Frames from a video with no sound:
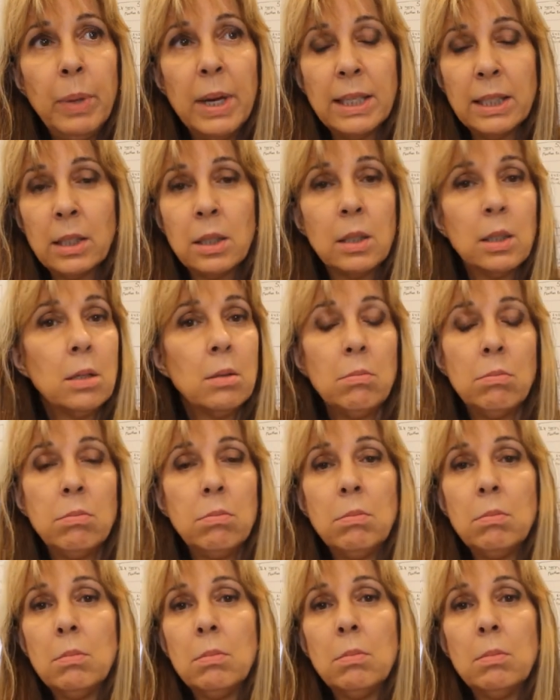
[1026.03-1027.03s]
best,
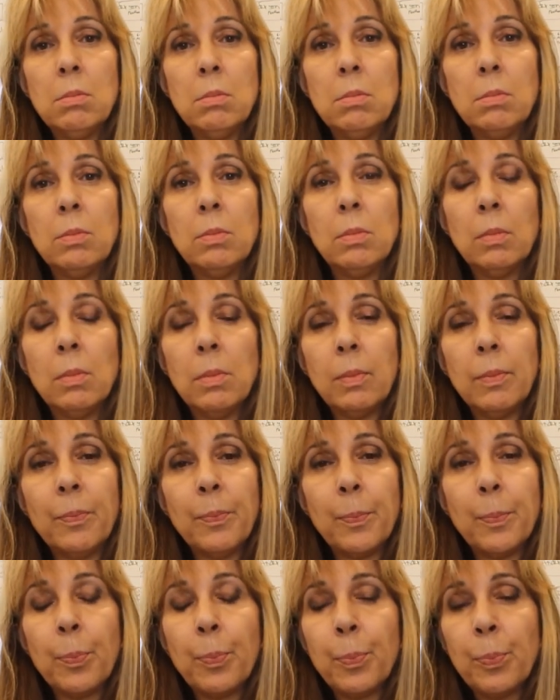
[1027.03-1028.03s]

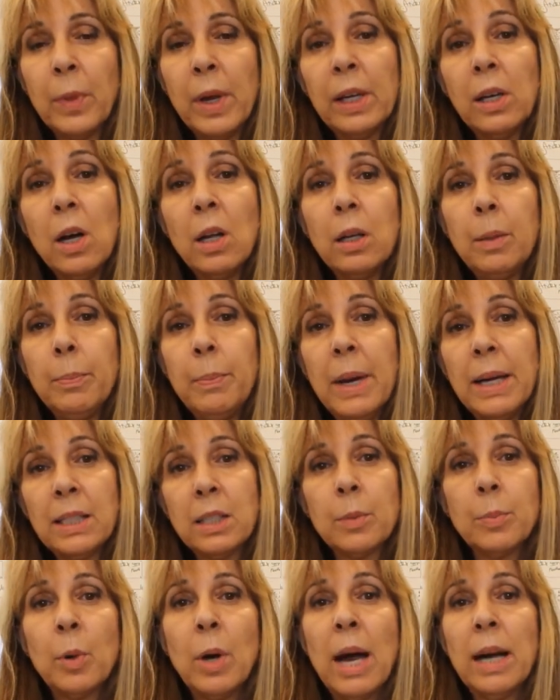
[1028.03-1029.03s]
they call it
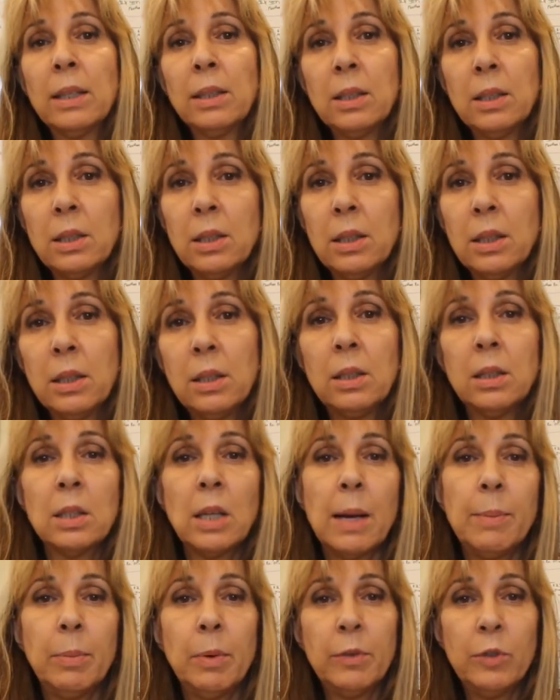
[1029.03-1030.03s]
best practices
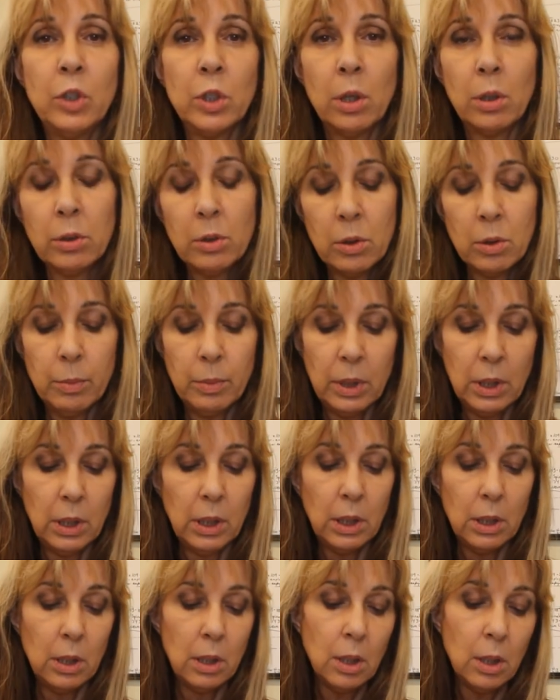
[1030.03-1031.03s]
type of shelter,
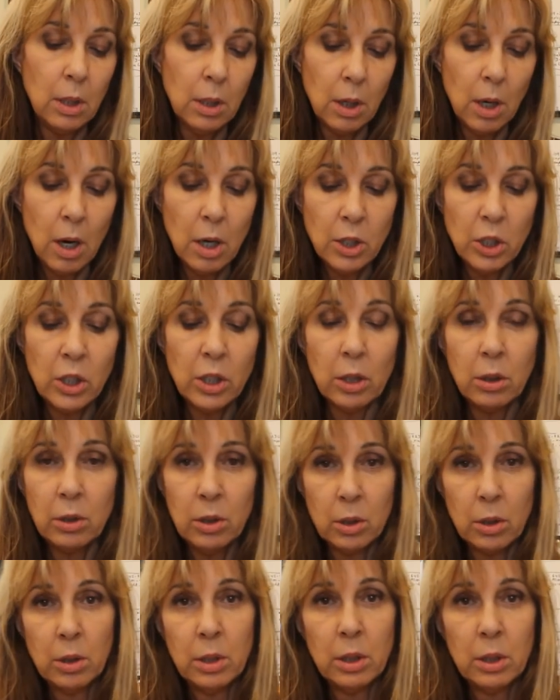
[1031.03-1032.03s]
meaning our
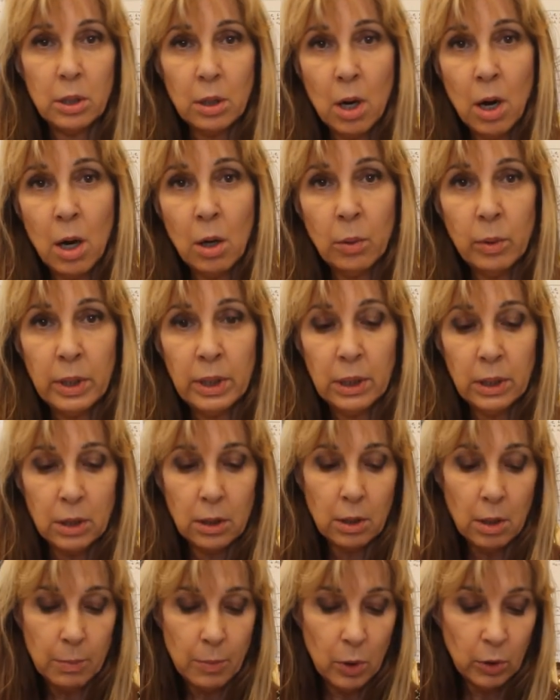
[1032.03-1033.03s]
shelter is always
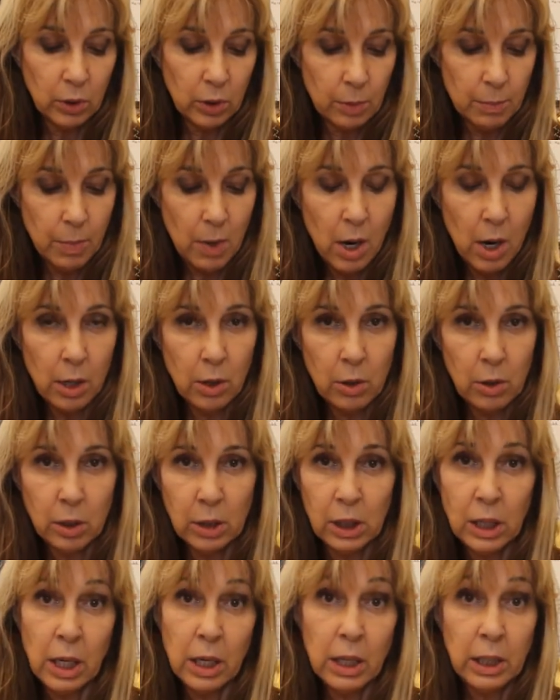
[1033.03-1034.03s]
the most modern,
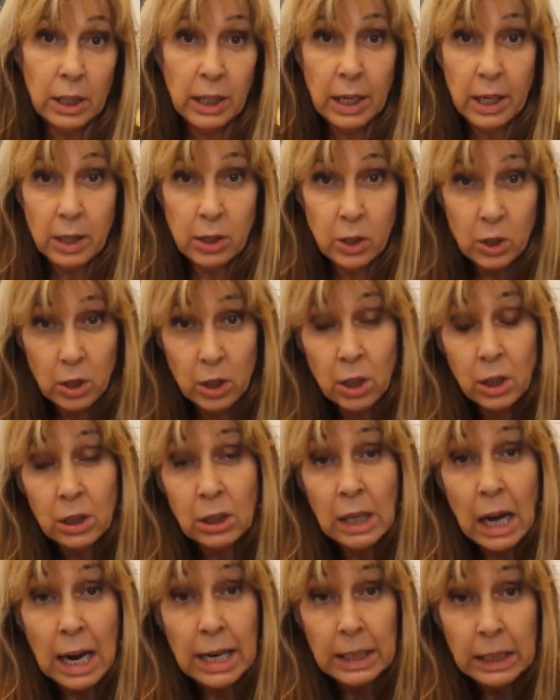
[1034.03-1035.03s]
cutting edge,
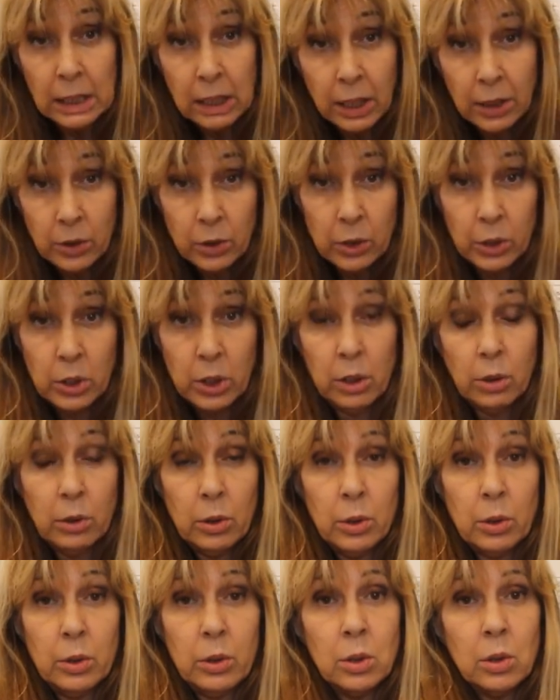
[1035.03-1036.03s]
guiding other
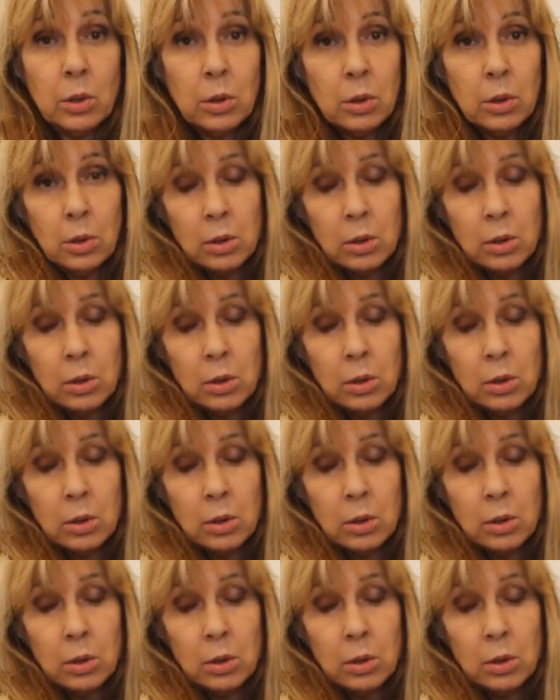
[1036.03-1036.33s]
shelters.